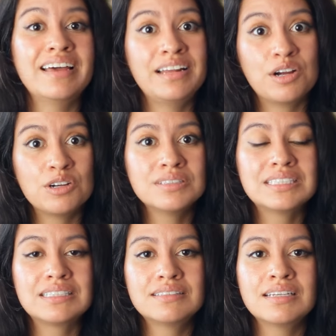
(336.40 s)
and it
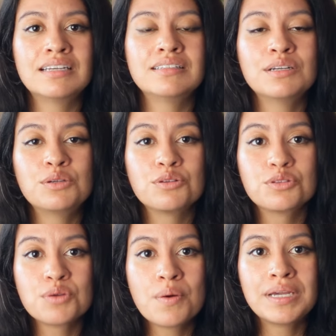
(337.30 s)
hurts to think that you're
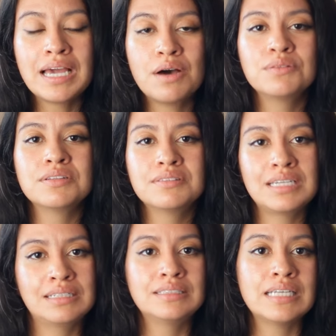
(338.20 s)
throwing out the
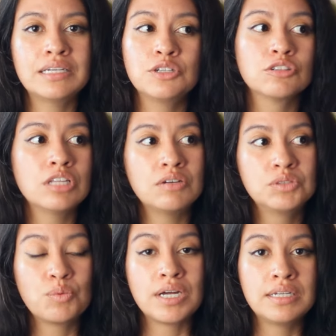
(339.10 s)
things that your
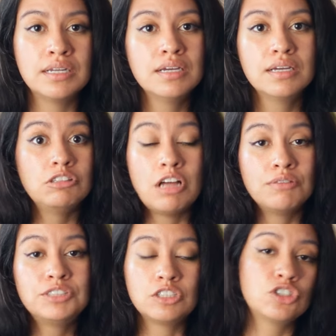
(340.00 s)
loved one
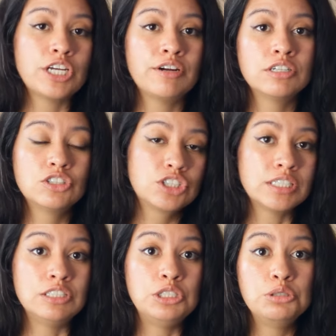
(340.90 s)
loved and cherished
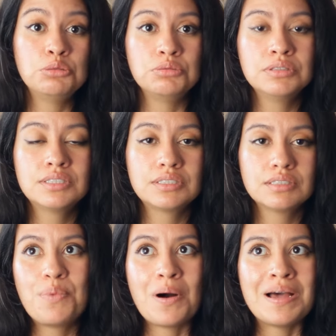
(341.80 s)
and used,
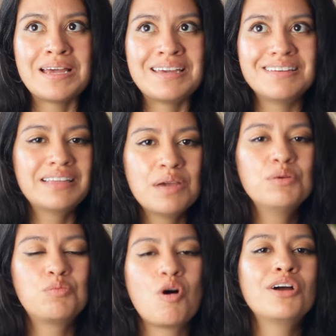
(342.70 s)
but they
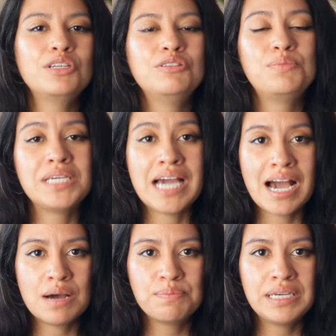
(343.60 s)
would want you to be
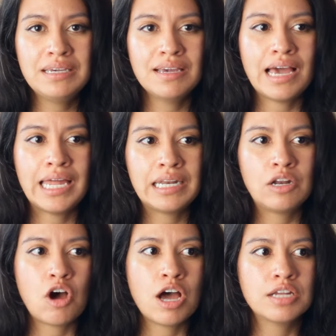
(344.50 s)
happy
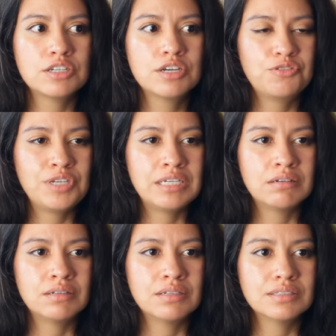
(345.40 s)
and not
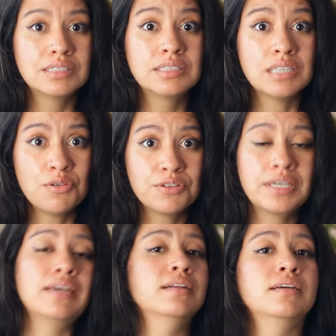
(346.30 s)
feel
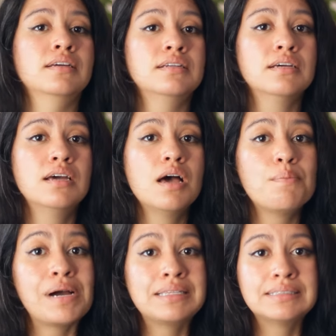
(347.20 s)
suffocated
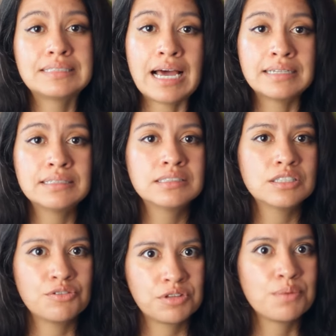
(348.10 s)
by the sadness
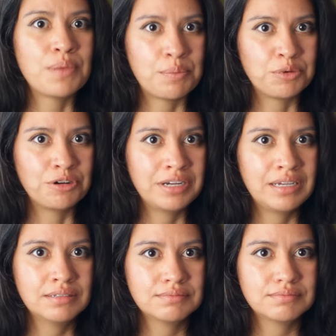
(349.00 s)
of their
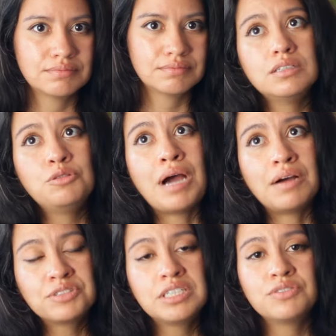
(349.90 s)
memory. You
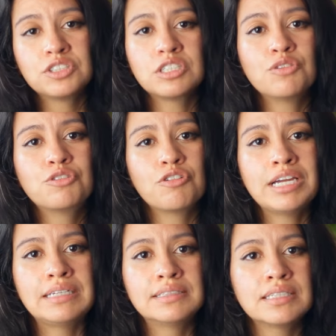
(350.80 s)
have to give yourself
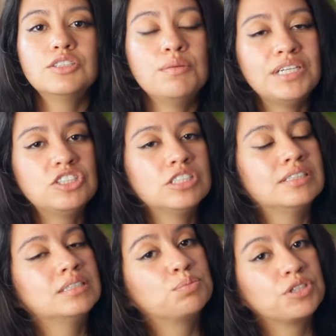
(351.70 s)
grace. So I mentioned
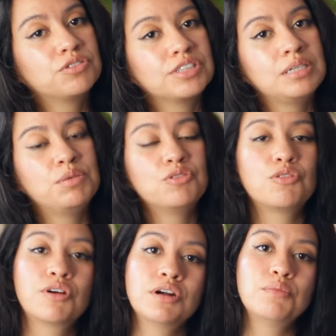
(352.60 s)
this briefly
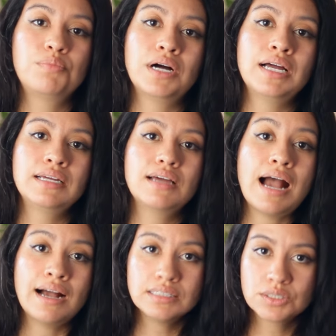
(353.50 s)
before, but
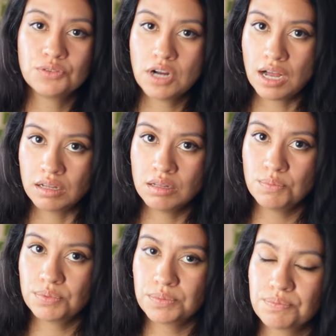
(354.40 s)
ask for
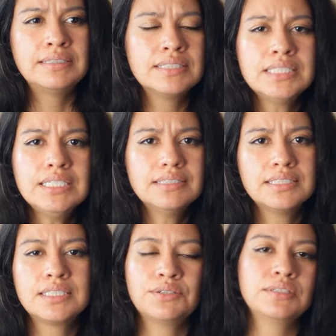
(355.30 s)
help. It doesn't
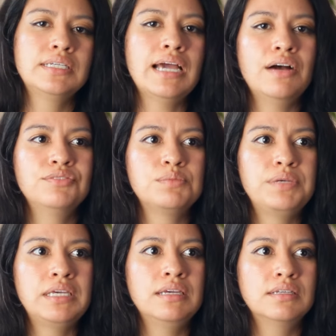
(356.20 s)
necessarily have to
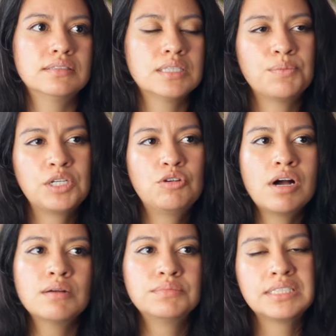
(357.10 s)
be someone who
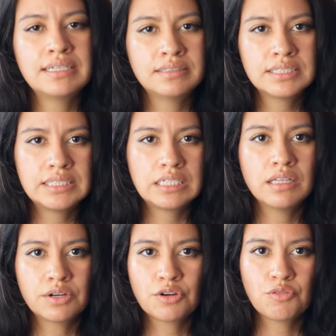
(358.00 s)
comes in to
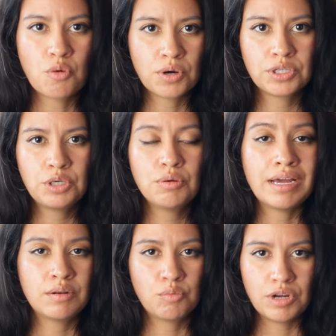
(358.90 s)
declutter for you
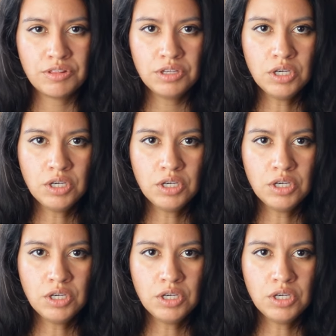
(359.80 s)
and with